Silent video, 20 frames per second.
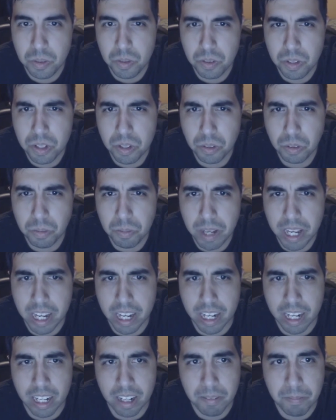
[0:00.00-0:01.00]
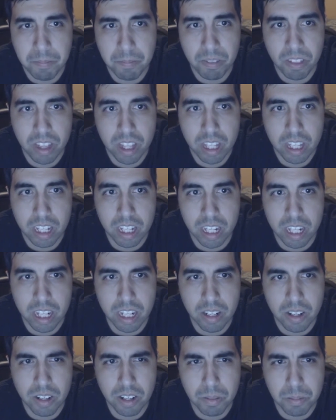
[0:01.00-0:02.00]
Who's the old man?
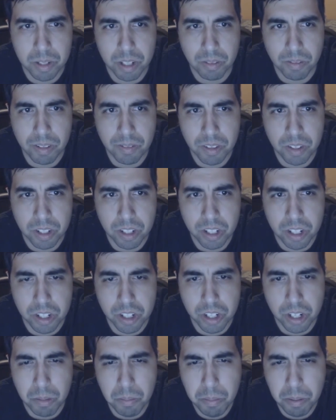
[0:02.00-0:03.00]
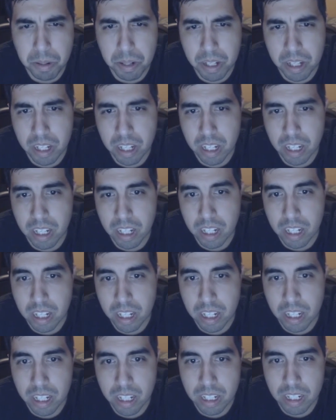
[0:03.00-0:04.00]
He didn't hurt himself after such a jump.
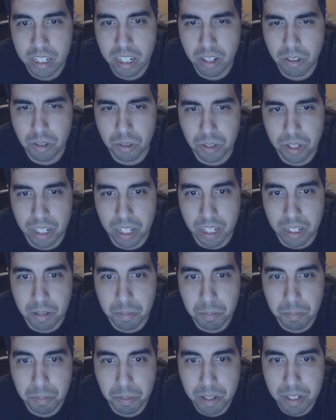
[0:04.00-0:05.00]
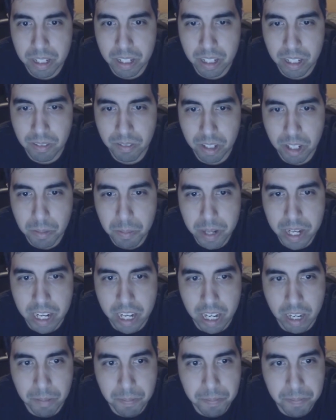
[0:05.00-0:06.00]
Netero-san, president of the
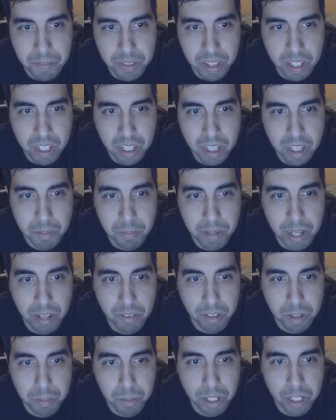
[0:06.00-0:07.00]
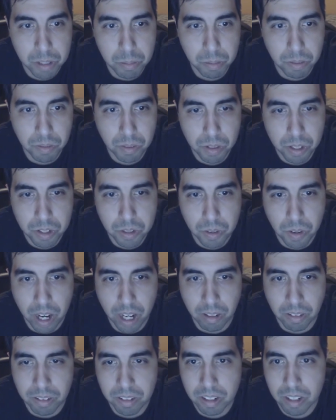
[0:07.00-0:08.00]
committee. The man responsible for the
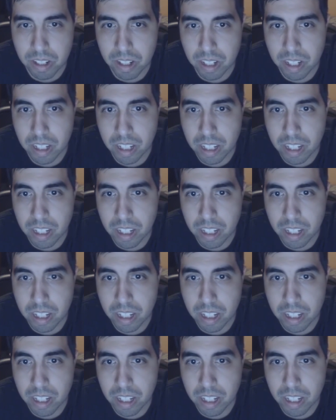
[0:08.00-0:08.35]
trials.